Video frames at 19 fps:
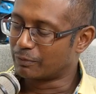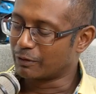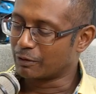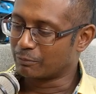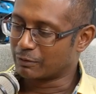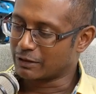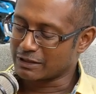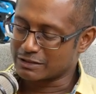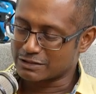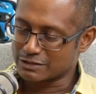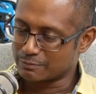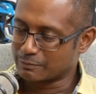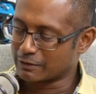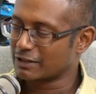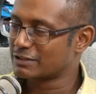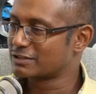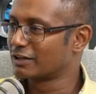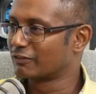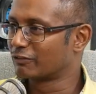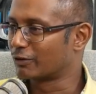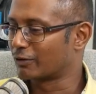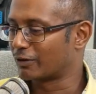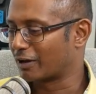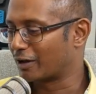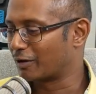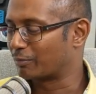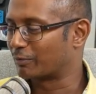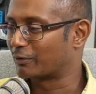but that's never going to
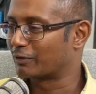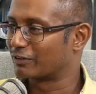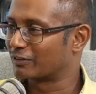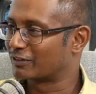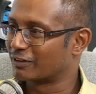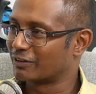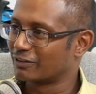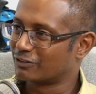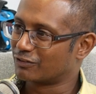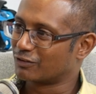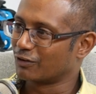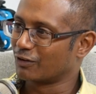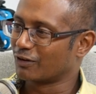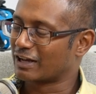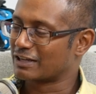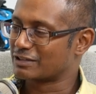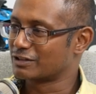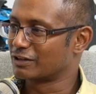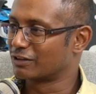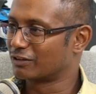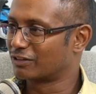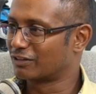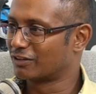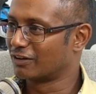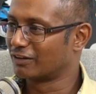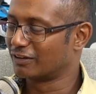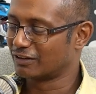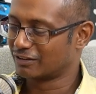happen, is it? So you're asking
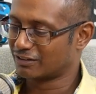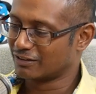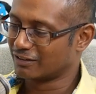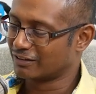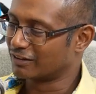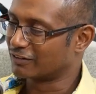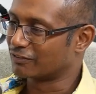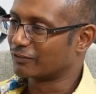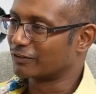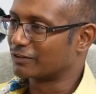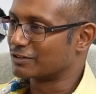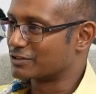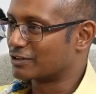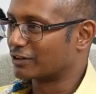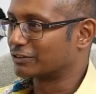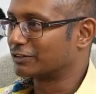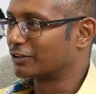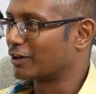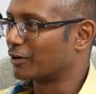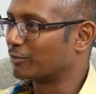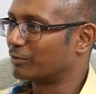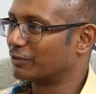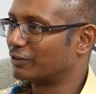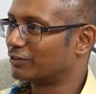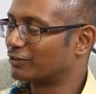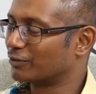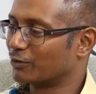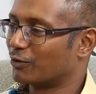30 different construction
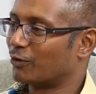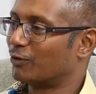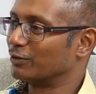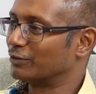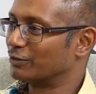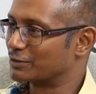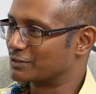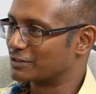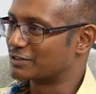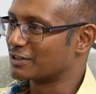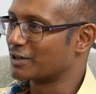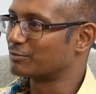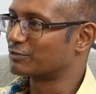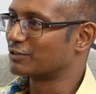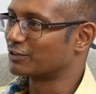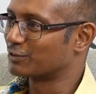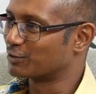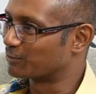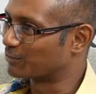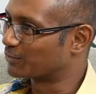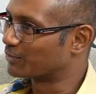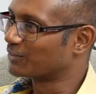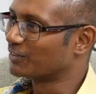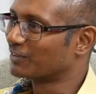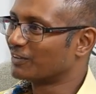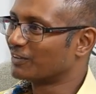companies to all use the same systems?